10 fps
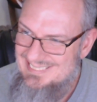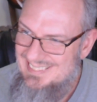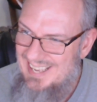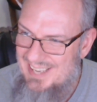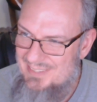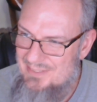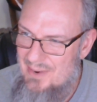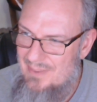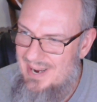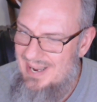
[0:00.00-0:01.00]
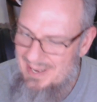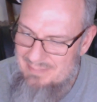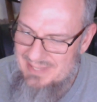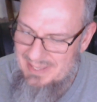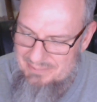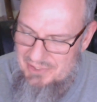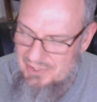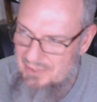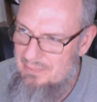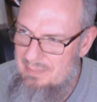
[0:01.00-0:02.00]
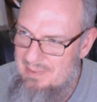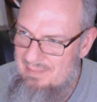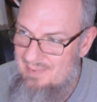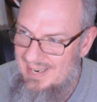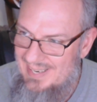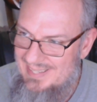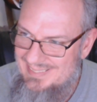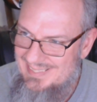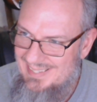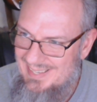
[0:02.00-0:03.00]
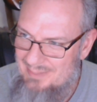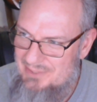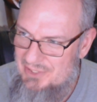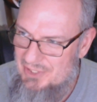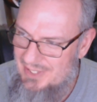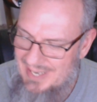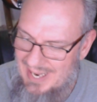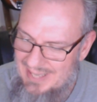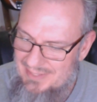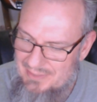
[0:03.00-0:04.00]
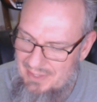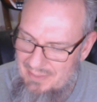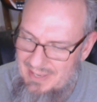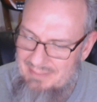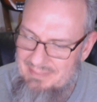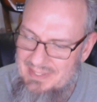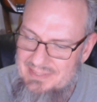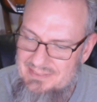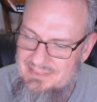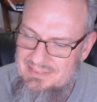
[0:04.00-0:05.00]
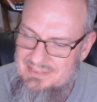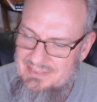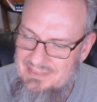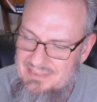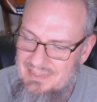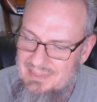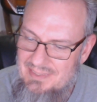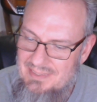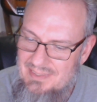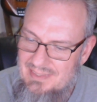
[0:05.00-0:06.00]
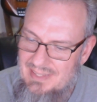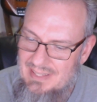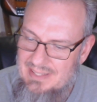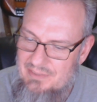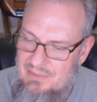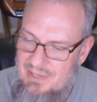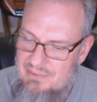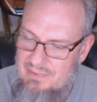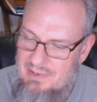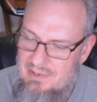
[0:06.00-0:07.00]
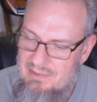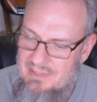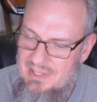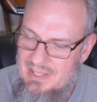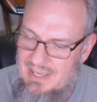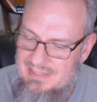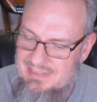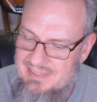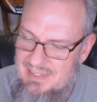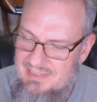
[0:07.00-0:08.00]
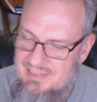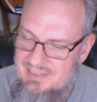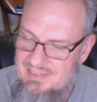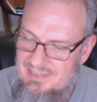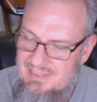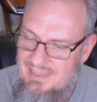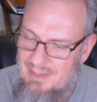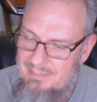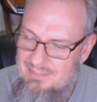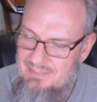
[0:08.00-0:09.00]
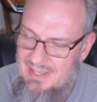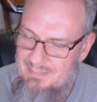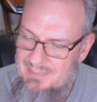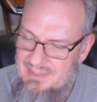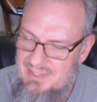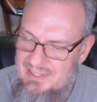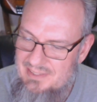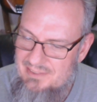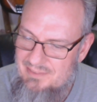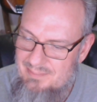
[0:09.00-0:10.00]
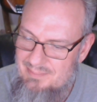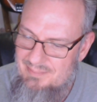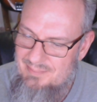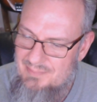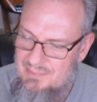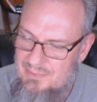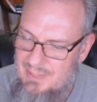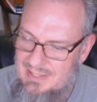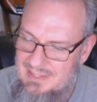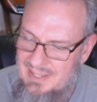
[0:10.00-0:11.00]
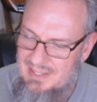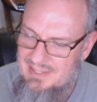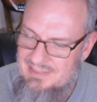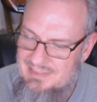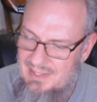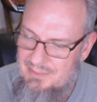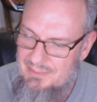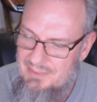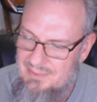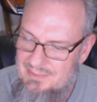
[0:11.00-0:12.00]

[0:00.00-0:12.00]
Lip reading: I don't know why. I mean, I'm sure it would be fine. I'm sure. I don't know why, man. Like, I transferred over to glass because I'm an elitist twat, I guess. I don't know.